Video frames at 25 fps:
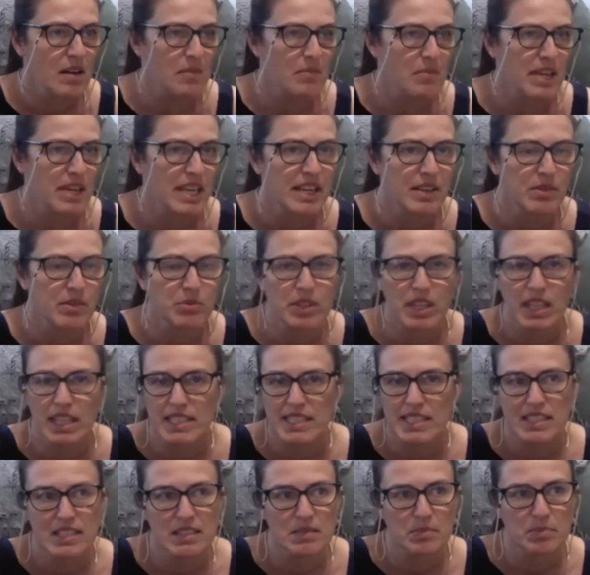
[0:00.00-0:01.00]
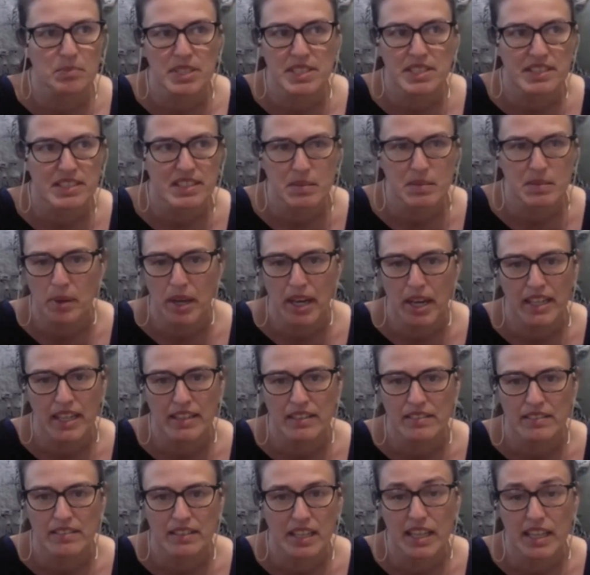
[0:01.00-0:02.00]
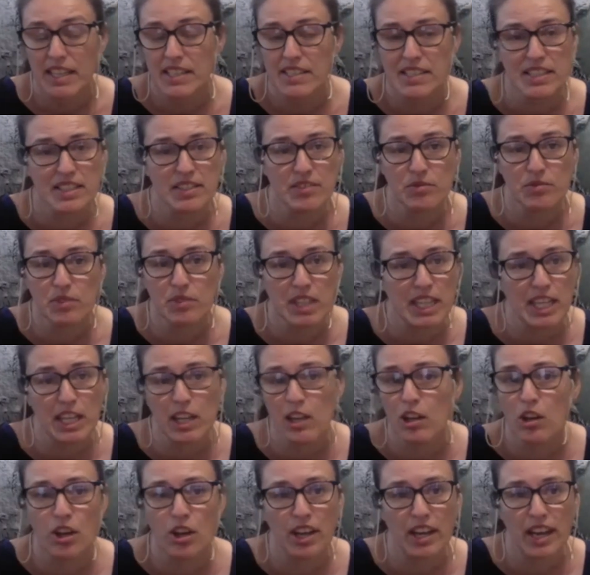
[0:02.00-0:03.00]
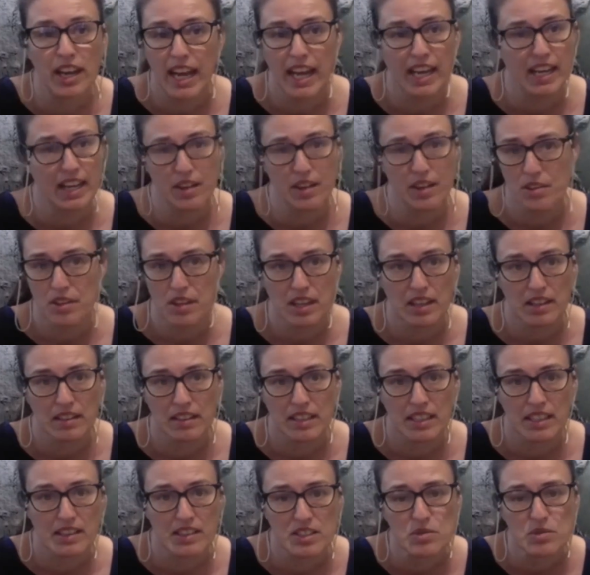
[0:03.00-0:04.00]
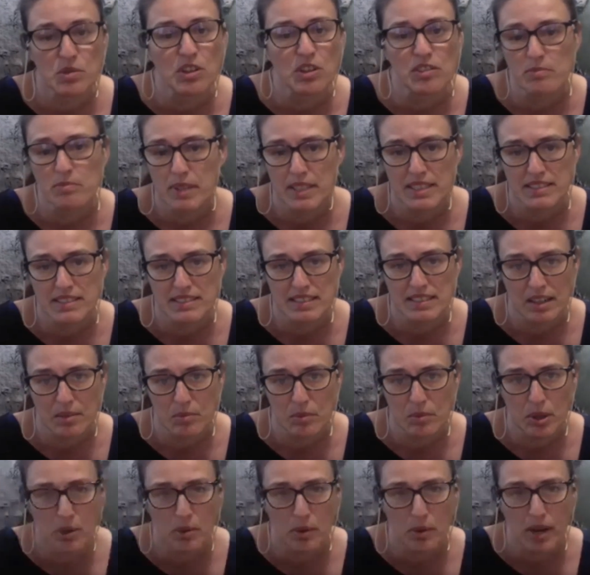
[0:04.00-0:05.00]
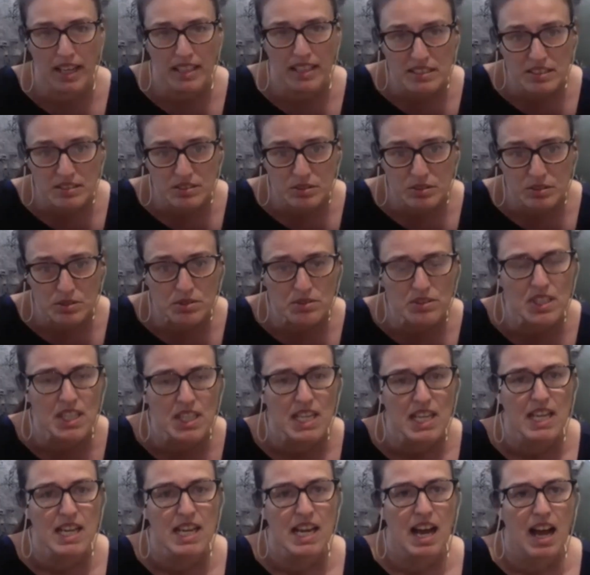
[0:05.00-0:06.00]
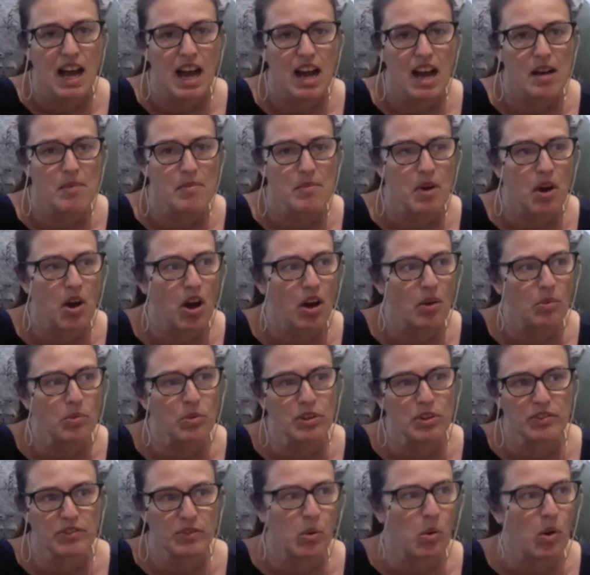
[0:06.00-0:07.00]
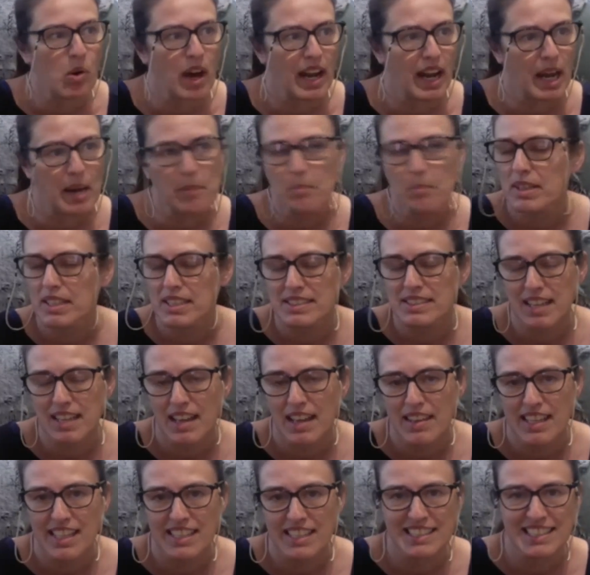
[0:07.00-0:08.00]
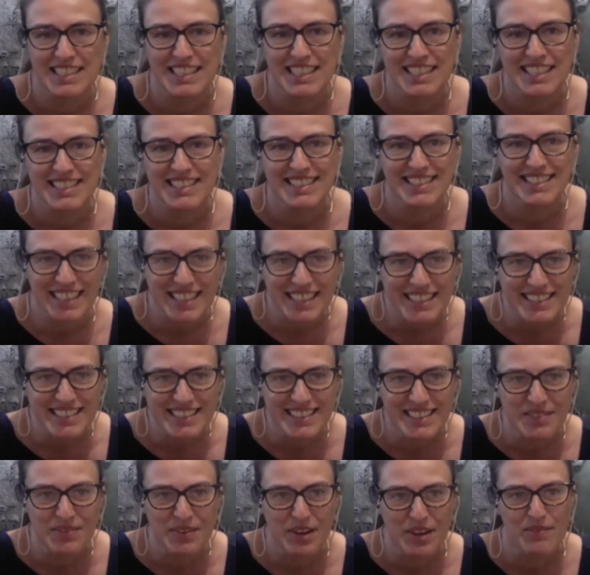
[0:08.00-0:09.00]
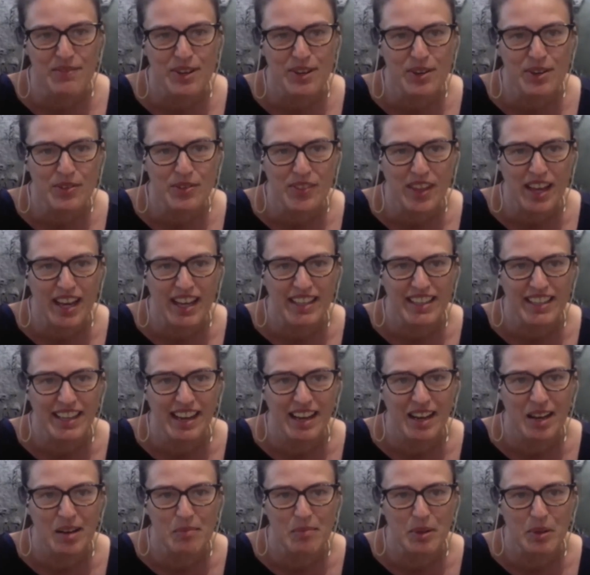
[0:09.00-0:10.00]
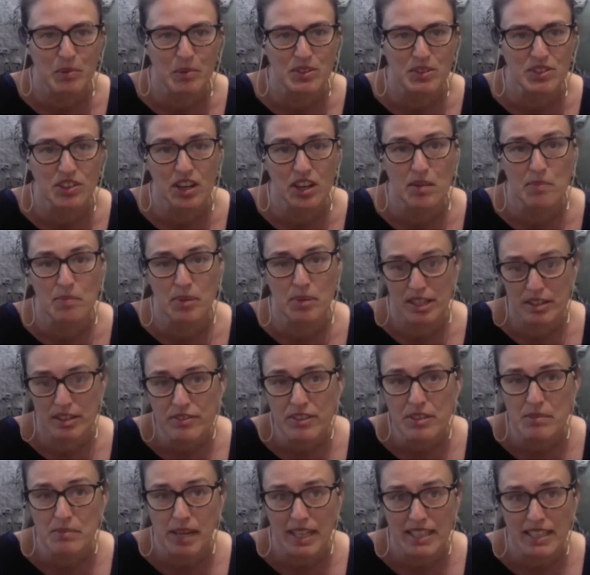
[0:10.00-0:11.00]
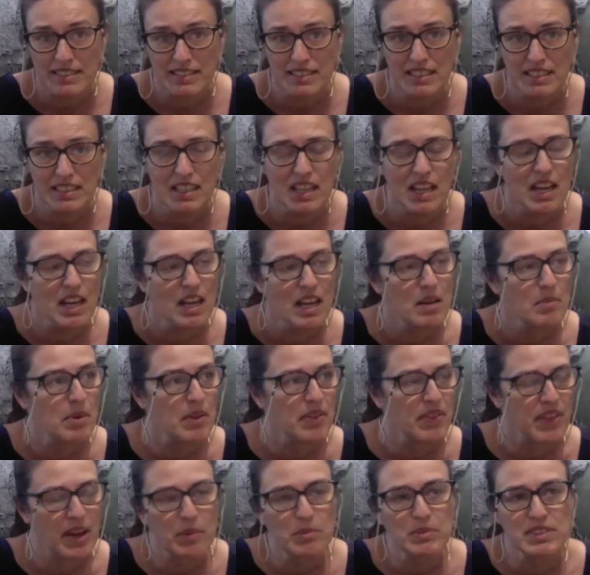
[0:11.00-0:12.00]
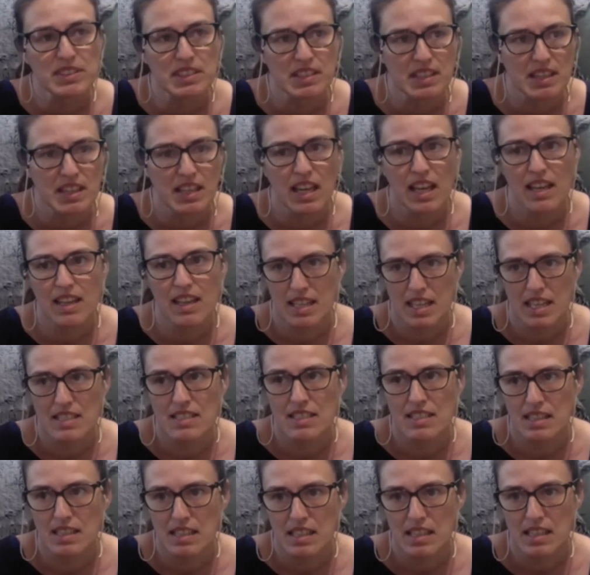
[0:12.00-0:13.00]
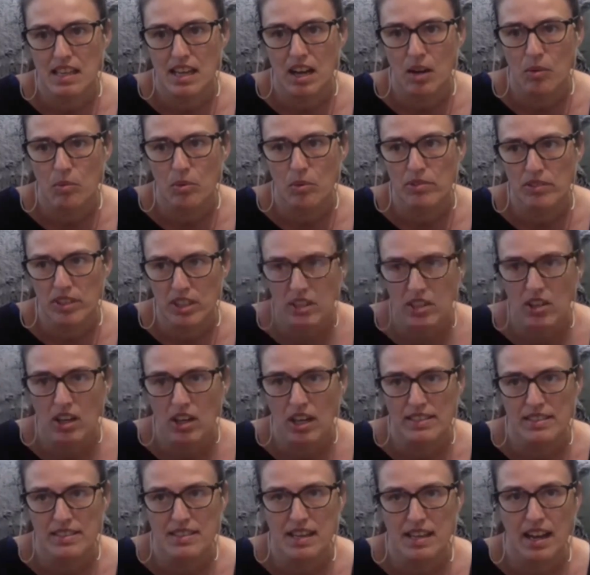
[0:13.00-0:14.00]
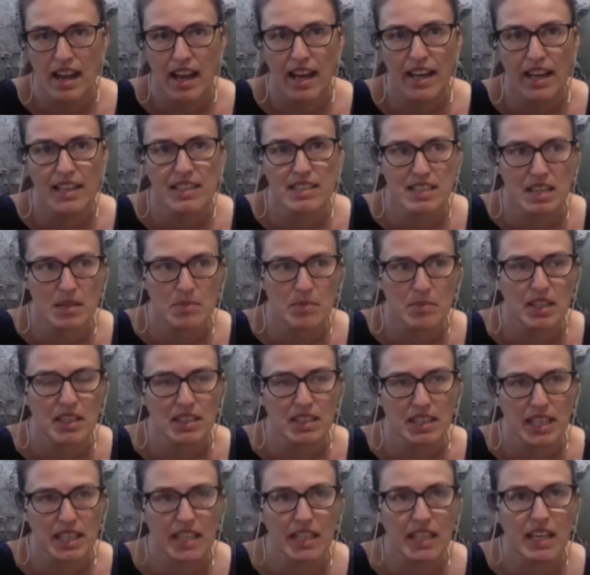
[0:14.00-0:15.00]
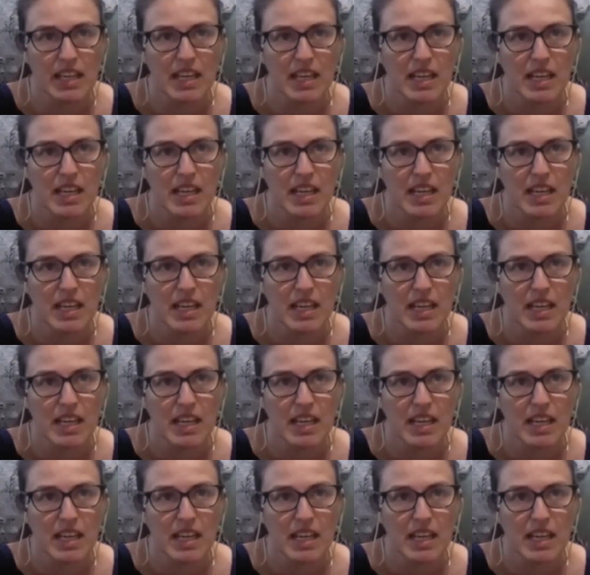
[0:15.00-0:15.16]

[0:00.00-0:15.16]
He really didn't participate. He didn't really learn anything in the 12 months that we were at school. I would have quite happily sat there to year six if I felt that it was going to benefit Mason. But that was the thing at the end of the year. We realised that academically,